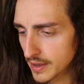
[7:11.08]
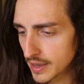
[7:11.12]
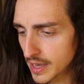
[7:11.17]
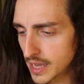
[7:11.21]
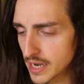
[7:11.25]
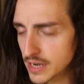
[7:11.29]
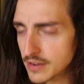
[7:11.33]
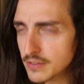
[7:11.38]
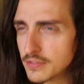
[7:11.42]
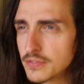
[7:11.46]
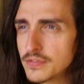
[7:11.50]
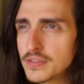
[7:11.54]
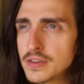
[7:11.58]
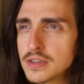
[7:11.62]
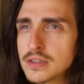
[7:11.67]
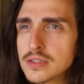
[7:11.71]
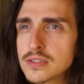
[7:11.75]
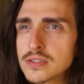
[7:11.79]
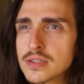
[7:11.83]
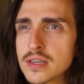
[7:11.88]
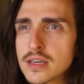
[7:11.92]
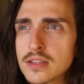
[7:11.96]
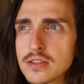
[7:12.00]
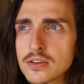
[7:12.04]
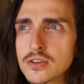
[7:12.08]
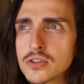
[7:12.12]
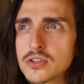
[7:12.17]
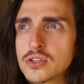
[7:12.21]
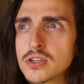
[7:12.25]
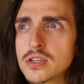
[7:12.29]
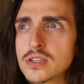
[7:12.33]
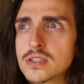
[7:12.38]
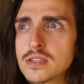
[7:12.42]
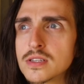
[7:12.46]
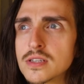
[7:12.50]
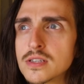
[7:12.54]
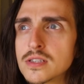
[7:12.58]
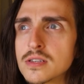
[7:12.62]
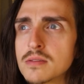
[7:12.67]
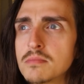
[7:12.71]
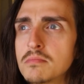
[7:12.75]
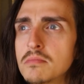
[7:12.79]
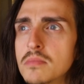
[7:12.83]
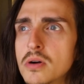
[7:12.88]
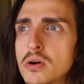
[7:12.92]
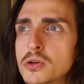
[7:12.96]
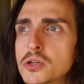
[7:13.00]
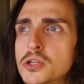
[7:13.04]
And it feels like there's just this
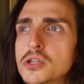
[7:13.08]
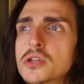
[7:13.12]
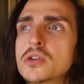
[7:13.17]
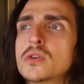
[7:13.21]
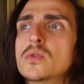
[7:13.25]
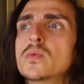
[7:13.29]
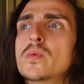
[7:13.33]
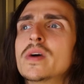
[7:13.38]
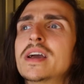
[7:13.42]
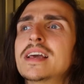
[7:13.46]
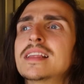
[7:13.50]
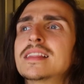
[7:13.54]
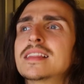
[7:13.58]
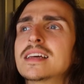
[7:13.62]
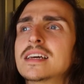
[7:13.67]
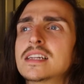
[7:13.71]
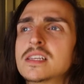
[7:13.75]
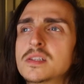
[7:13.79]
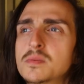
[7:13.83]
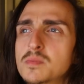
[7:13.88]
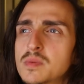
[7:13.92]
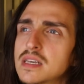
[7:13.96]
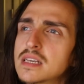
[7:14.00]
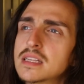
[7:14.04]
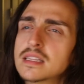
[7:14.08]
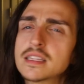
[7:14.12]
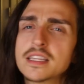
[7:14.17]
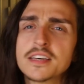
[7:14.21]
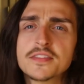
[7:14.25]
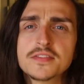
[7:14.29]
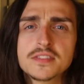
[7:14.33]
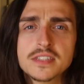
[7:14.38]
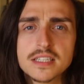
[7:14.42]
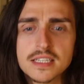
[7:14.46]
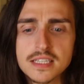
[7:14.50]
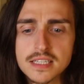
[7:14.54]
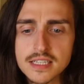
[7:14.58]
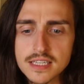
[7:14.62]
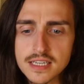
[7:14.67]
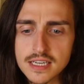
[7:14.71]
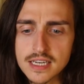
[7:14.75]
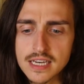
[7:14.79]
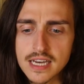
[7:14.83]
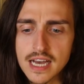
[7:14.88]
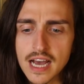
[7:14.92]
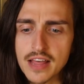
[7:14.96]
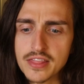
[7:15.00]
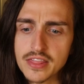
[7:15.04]
emotional weight that is being lifted.
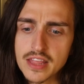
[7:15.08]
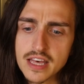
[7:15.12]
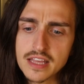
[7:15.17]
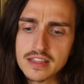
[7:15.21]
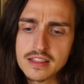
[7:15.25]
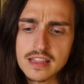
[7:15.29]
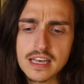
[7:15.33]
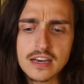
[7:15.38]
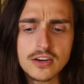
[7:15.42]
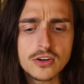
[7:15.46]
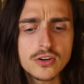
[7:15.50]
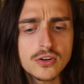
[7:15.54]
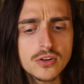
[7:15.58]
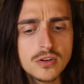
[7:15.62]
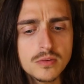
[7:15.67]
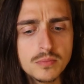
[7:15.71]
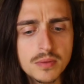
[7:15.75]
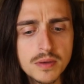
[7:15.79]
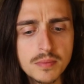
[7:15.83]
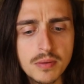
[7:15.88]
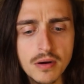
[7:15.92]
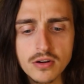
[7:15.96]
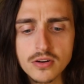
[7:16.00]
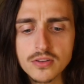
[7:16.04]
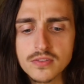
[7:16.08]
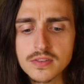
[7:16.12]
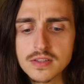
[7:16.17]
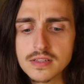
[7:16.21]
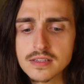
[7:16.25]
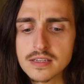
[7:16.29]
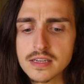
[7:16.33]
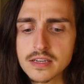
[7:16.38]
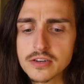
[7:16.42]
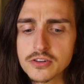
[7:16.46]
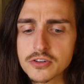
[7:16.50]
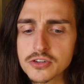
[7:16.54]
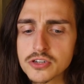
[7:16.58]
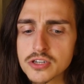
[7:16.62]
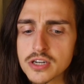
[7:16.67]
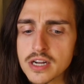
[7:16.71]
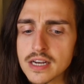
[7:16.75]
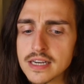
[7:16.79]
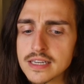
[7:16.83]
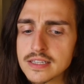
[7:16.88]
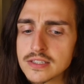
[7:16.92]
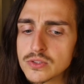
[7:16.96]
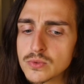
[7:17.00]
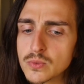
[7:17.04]
And that, that could be part of this inner
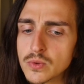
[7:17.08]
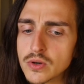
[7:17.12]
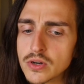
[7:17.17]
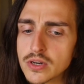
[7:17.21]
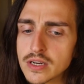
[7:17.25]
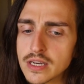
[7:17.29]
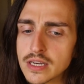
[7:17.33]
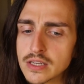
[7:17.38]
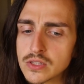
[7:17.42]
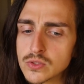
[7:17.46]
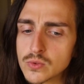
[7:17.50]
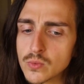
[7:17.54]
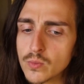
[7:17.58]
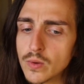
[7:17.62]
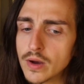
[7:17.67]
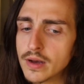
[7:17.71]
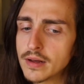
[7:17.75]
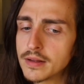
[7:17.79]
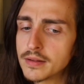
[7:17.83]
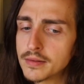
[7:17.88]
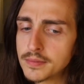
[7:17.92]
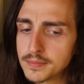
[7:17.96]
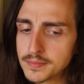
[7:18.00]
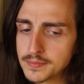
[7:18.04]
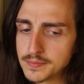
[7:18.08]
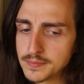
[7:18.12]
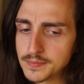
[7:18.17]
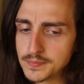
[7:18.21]
child work as well.